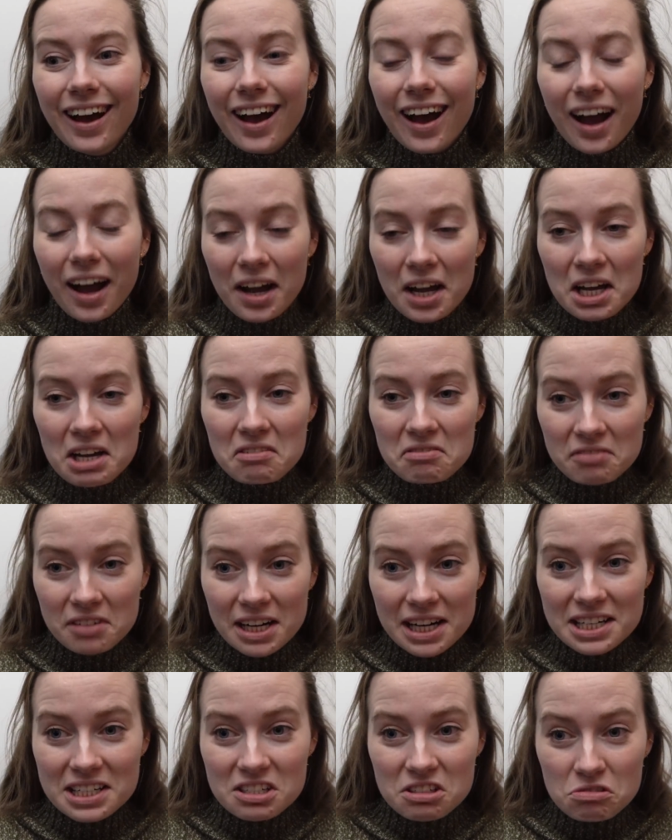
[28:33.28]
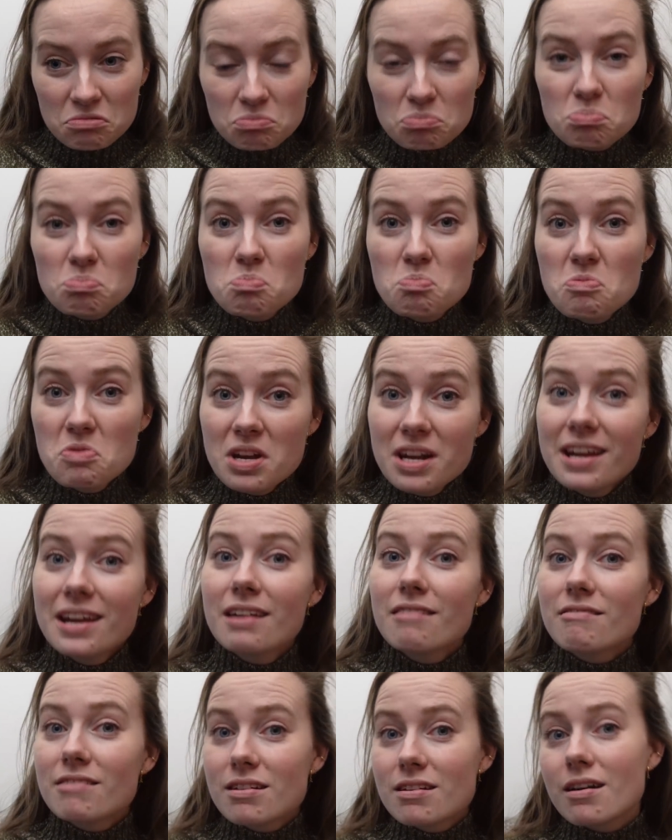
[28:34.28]
I have read
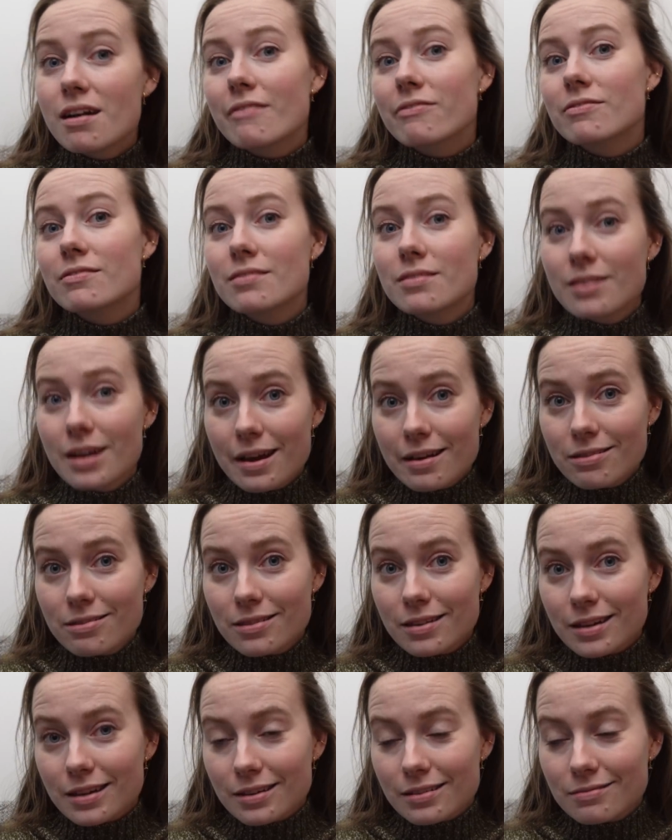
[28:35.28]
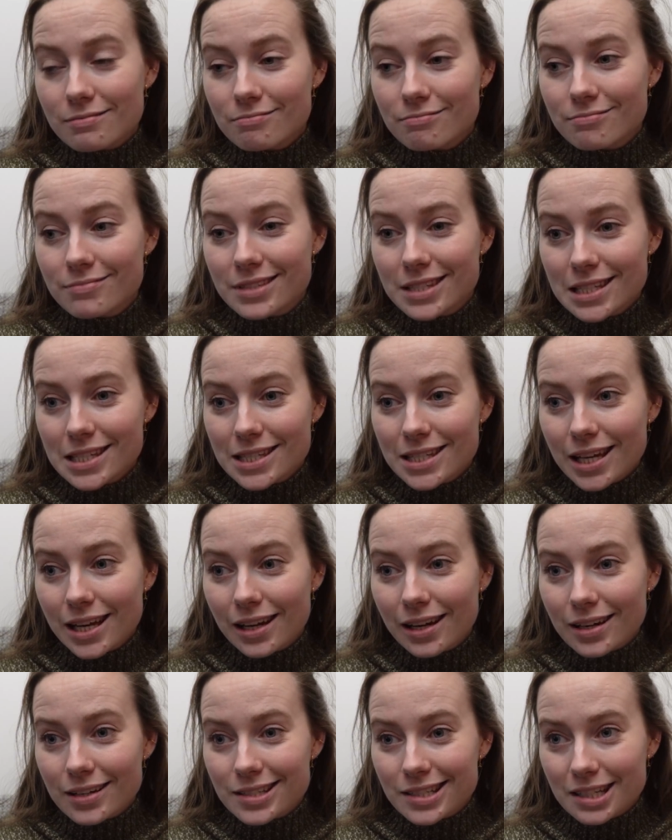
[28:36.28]
near enough nothing since I
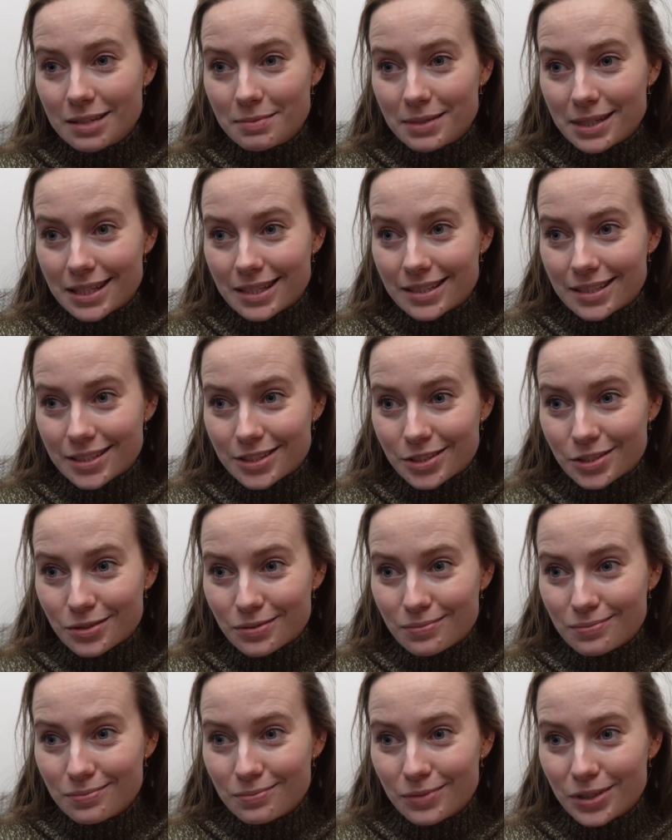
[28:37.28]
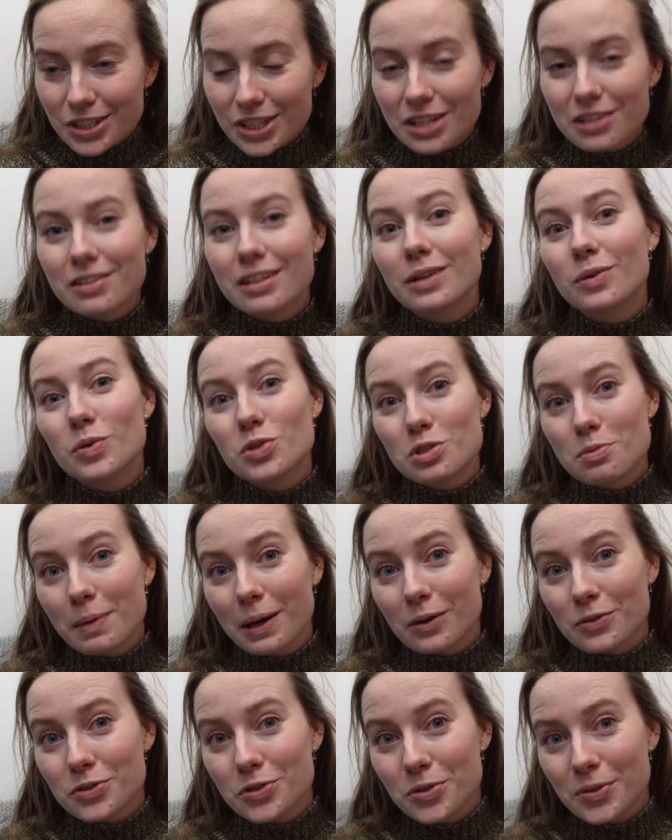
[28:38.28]
last updated you, which I think was
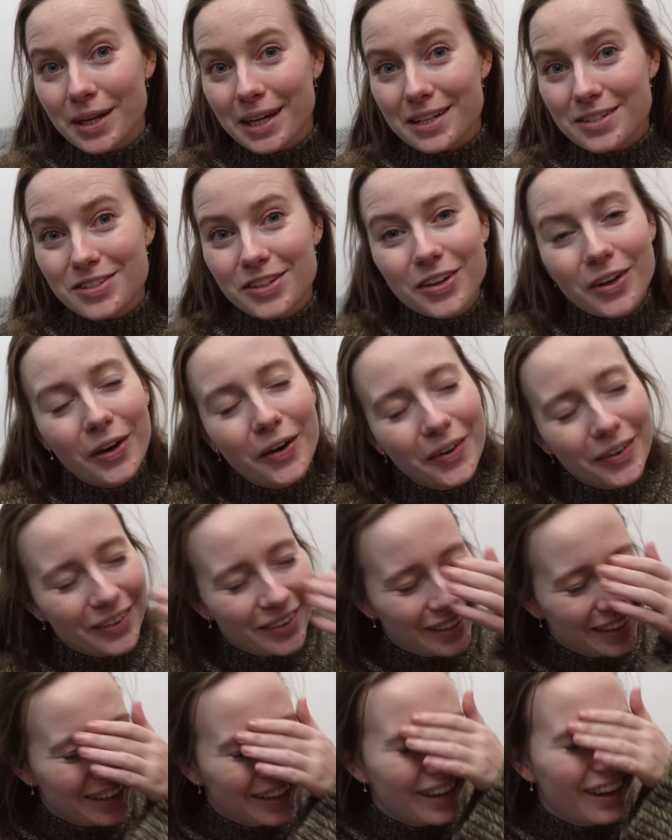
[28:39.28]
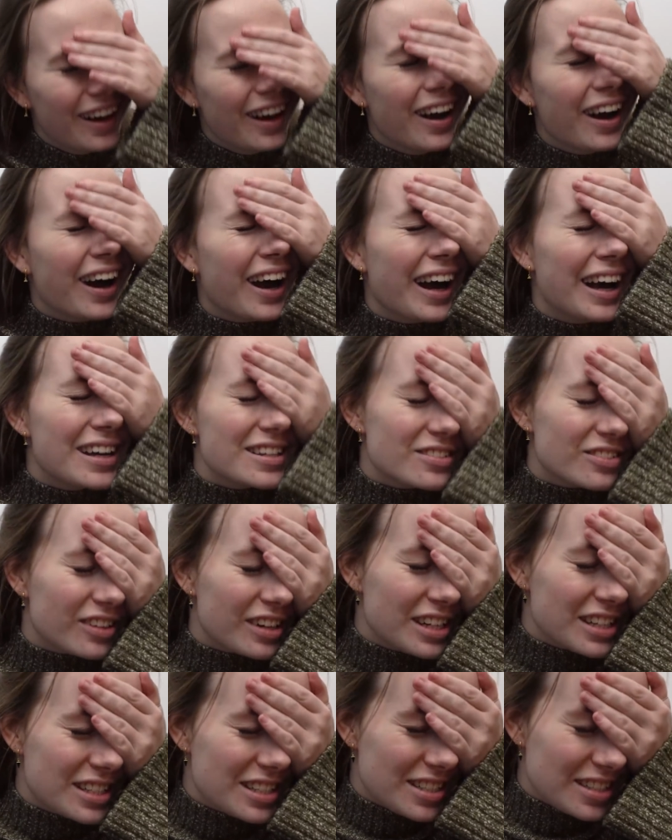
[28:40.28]
about 2 days ago. I had
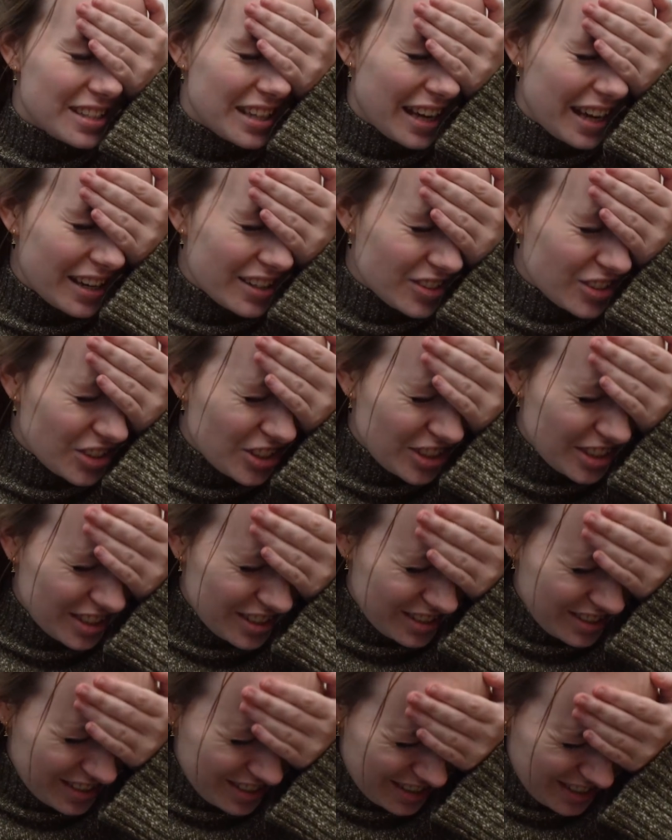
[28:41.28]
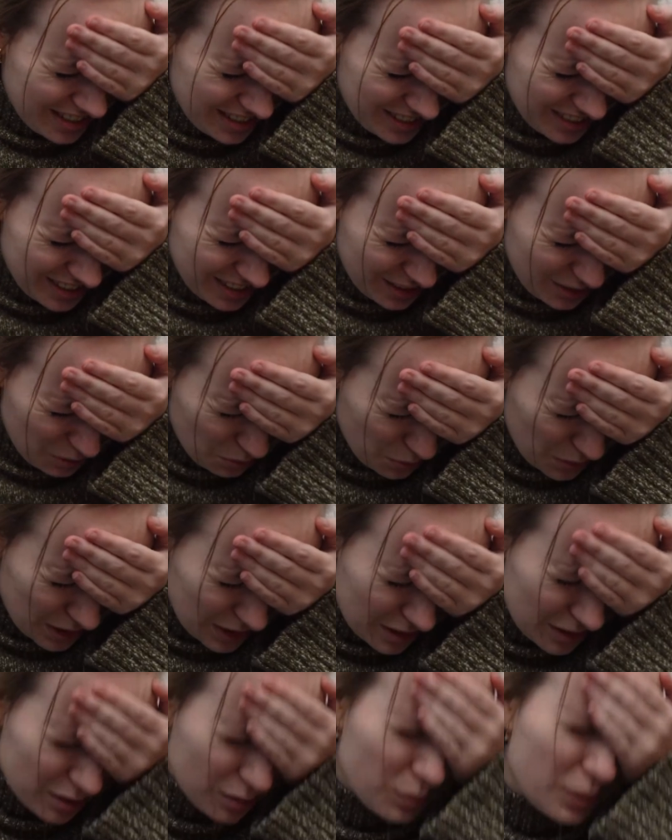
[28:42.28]
great intentions and then the
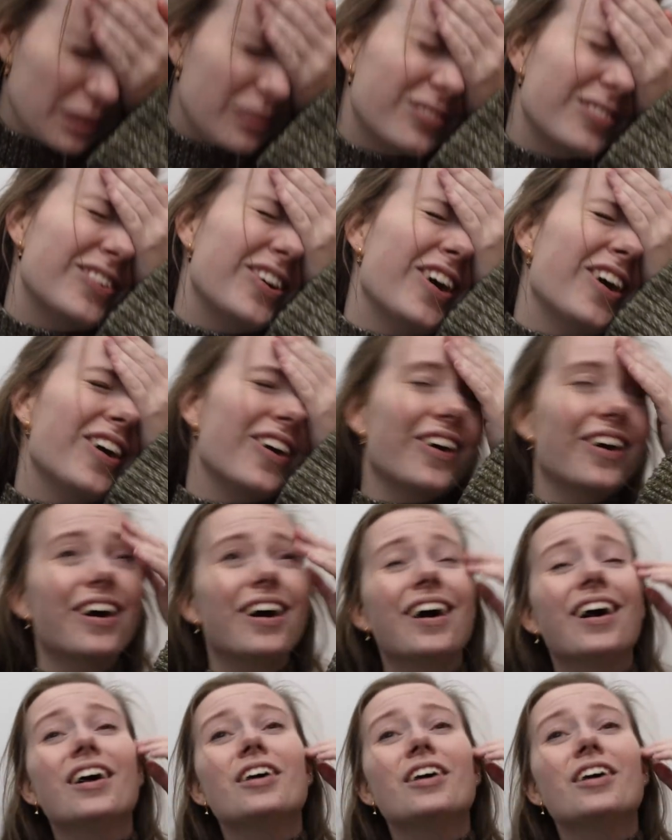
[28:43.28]
world went wrong.